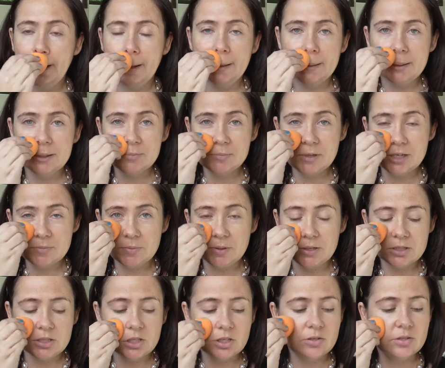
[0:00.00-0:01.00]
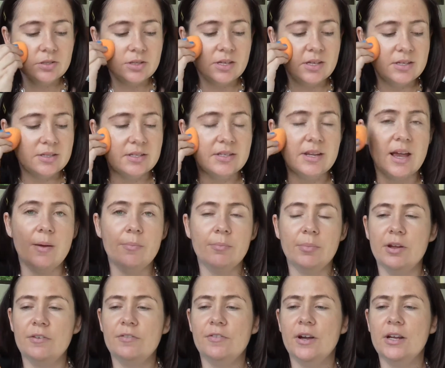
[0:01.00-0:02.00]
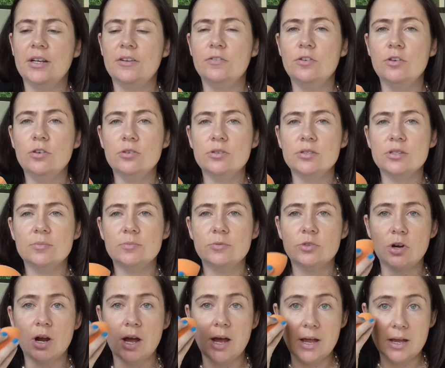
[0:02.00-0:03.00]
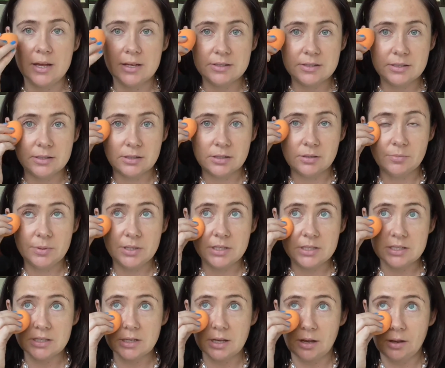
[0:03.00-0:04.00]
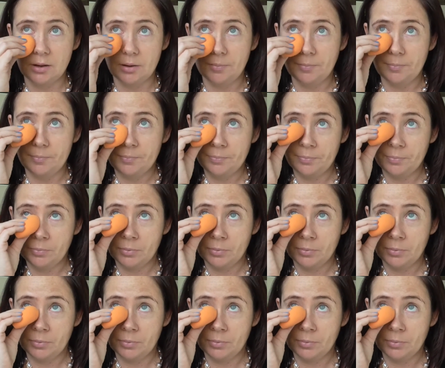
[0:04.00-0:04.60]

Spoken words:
It is much better to use these damp. I find if you use them dry, it's a little bit, it